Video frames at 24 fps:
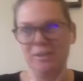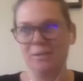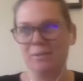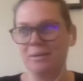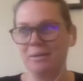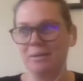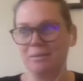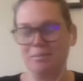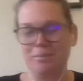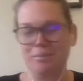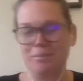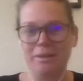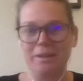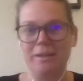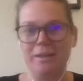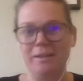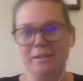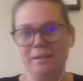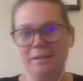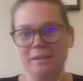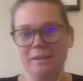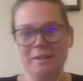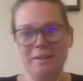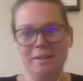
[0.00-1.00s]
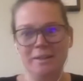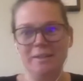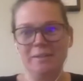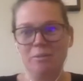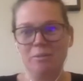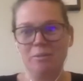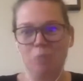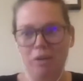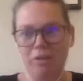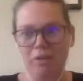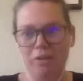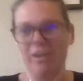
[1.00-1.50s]
bloody
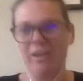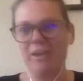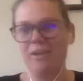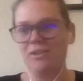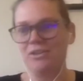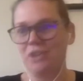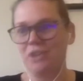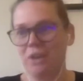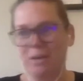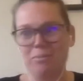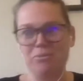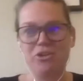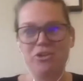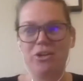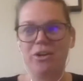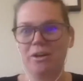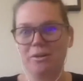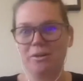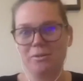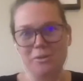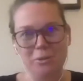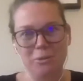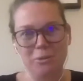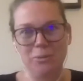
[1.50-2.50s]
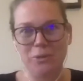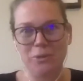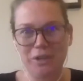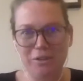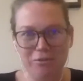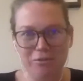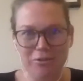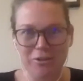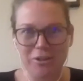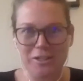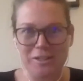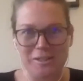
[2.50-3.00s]
1K time trials or
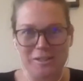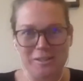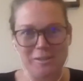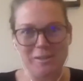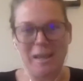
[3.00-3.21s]
whatever it is